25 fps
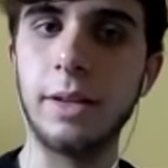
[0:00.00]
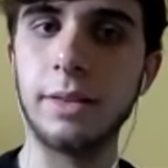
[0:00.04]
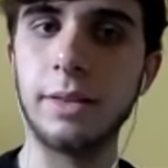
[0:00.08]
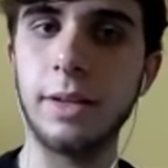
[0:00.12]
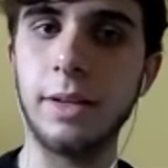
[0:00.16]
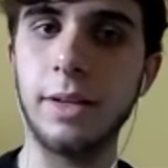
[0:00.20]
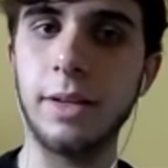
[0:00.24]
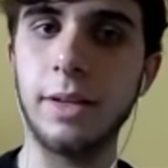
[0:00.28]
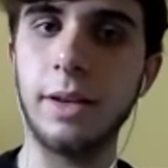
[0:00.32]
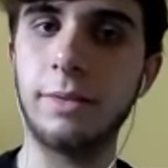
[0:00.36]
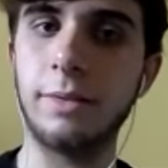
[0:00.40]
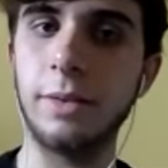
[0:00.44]

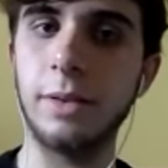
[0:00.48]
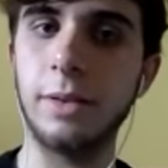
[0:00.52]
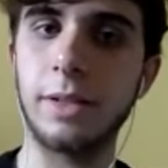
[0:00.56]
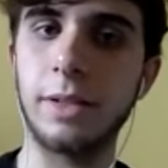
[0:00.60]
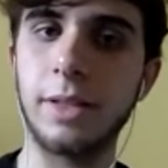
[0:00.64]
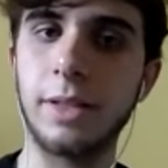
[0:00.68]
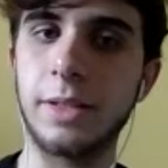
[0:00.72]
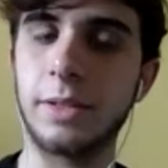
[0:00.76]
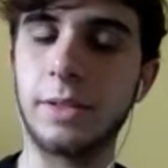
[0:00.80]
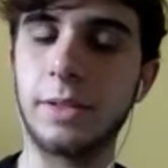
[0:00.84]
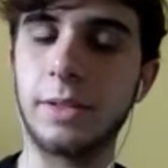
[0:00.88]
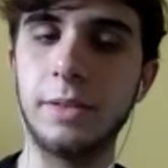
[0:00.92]
I feel like
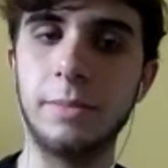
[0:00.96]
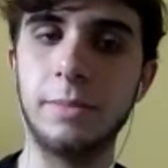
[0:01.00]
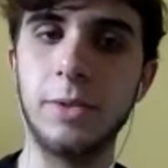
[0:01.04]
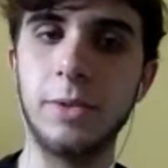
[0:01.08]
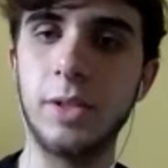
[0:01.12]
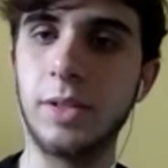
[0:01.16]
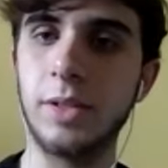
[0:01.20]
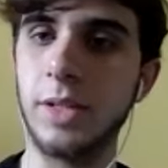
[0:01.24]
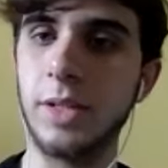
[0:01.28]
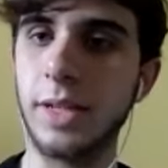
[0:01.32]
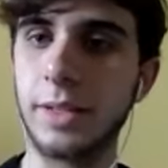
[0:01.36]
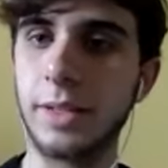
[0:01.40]
that's going to be
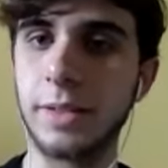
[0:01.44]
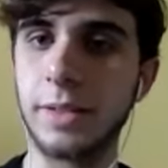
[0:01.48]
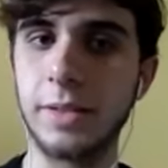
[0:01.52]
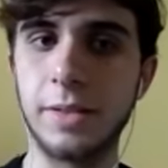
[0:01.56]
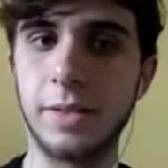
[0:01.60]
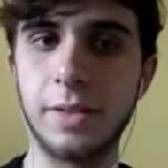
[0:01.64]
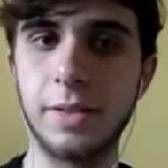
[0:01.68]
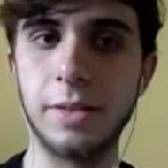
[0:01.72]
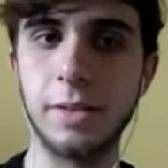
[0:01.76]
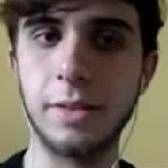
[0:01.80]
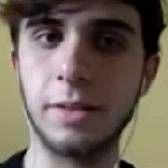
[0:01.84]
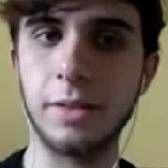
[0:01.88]
the
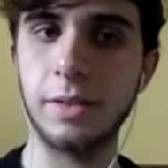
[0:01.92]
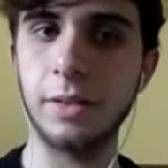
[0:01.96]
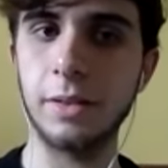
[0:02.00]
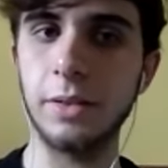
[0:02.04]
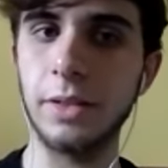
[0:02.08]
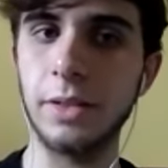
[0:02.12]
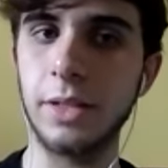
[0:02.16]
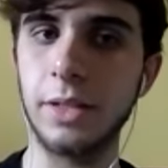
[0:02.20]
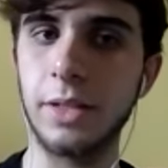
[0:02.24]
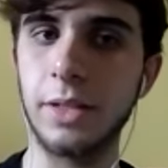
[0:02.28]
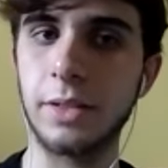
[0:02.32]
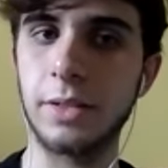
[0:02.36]
next
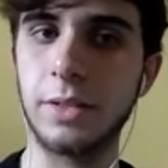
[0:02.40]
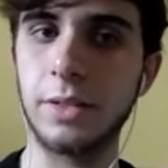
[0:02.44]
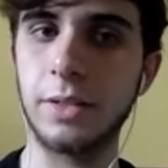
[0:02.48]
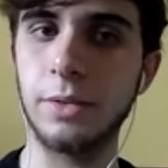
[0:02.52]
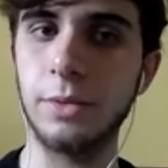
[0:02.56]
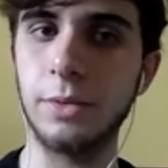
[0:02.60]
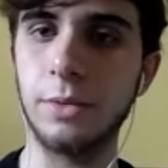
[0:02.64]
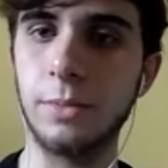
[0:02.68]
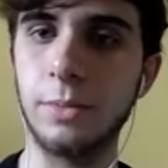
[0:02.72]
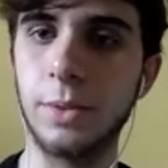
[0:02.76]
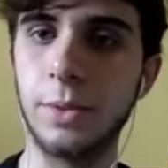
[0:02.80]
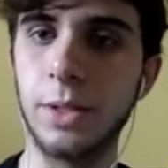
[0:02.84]
league
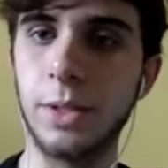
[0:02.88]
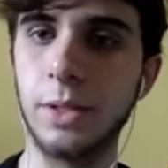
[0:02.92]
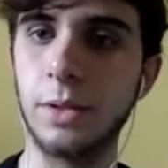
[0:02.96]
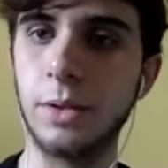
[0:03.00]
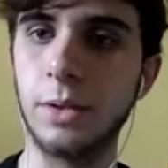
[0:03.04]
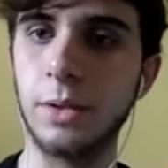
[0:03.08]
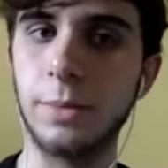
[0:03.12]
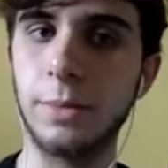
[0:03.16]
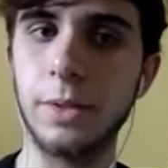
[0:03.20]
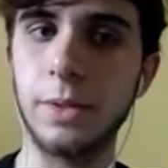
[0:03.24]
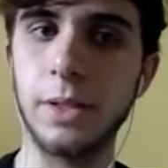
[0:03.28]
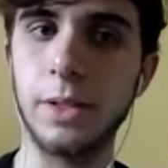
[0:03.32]
to
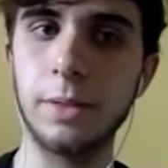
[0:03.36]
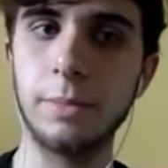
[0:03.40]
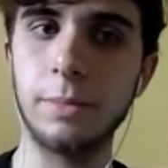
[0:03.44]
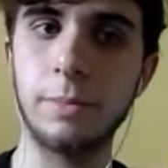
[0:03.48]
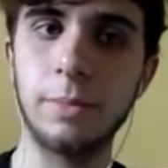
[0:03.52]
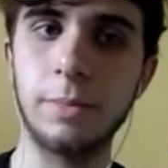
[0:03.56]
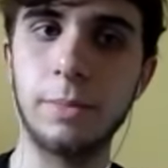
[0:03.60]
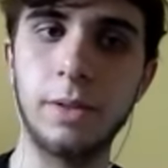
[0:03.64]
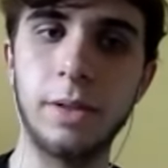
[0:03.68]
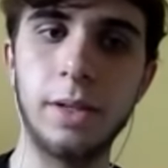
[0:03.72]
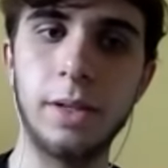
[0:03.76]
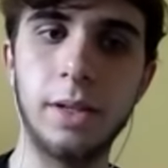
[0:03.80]
open up.
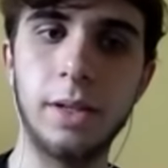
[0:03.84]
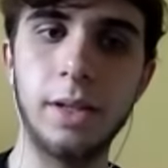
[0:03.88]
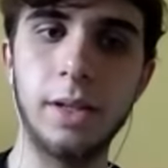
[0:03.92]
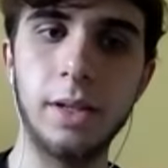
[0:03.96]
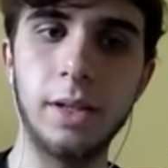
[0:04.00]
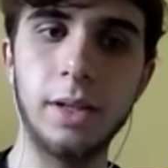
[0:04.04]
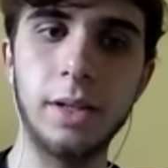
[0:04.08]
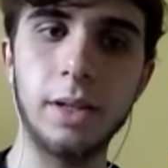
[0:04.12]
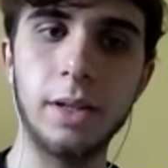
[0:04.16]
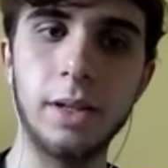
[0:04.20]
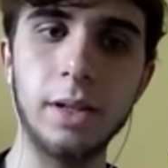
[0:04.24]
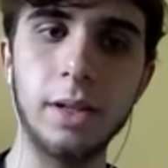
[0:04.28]

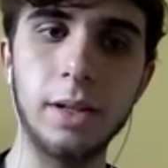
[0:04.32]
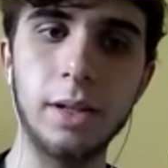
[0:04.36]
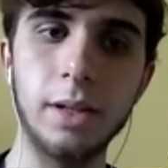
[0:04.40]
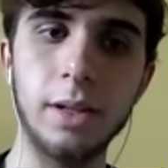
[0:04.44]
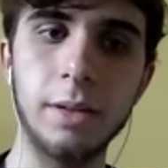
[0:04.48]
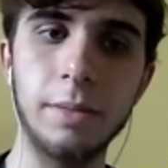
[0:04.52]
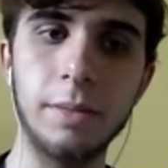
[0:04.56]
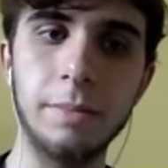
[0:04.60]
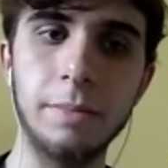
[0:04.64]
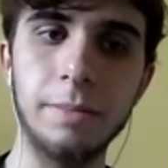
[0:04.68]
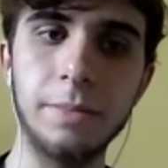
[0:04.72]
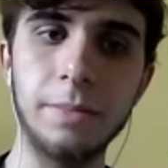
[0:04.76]

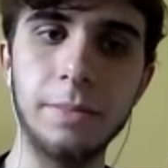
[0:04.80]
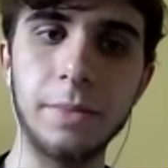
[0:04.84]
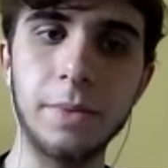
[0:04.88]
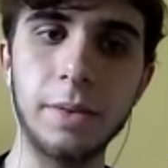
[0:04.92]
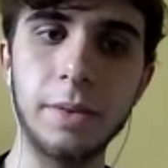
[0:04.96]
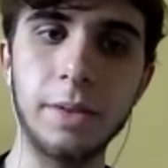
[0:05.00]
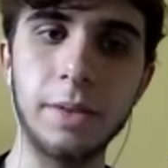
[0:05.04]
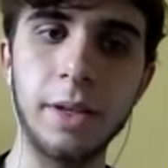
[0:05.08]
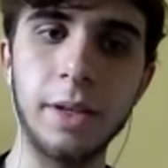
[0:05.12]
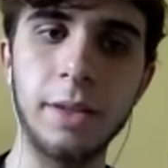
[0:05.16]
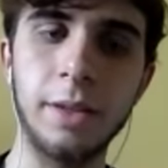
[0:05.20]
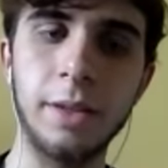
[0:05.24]

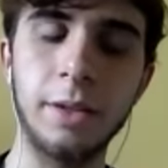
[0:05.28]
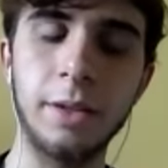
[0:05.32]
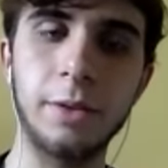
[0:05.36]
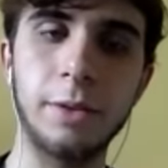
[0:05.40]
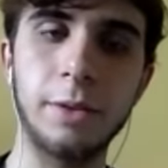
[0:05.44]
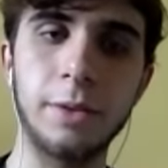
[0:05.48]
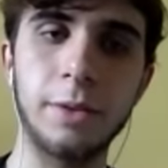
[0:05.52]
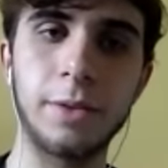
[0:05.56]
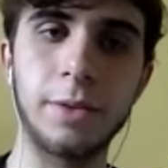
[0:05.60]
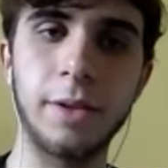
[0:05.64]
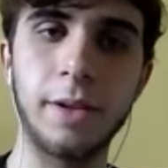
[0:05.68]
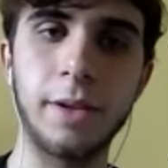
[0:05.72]
I think you
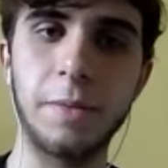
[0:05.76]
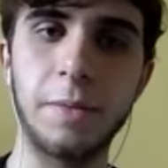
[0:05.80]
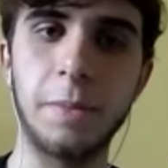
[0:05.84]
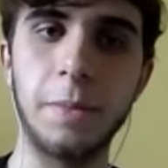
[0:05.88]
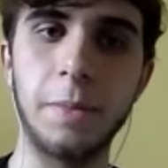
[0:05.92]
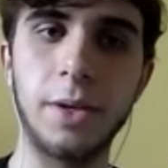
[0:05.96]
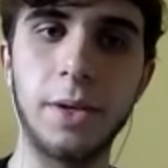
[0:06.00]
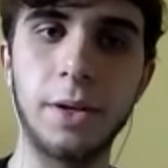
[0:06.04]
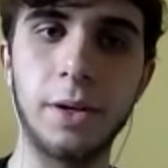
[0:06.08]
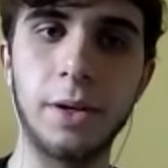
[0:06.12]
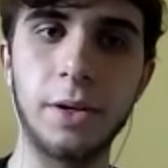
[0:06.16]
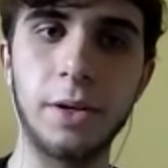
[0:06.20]
also have to
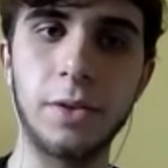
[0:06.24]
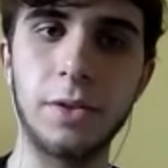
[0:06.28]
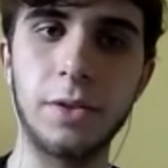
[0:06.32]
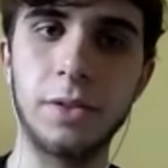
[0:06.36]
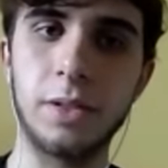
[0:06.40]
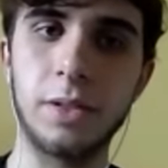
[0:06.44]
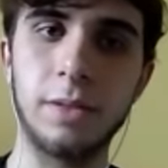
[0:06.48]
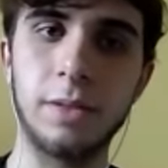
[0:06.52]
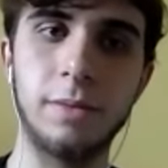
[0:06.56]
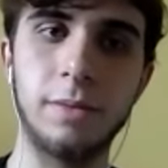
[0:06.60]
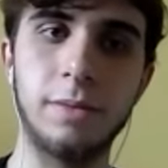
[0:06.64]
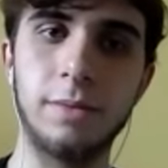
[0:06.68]
be
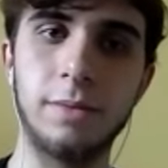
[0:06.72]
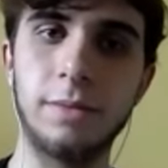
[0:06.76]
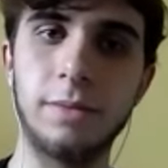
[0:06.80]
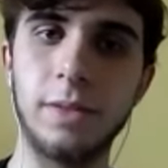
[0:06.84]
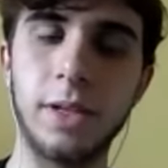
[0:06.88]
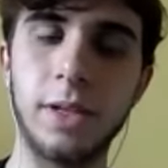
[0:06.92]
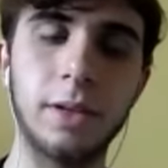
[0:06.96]
cautious of like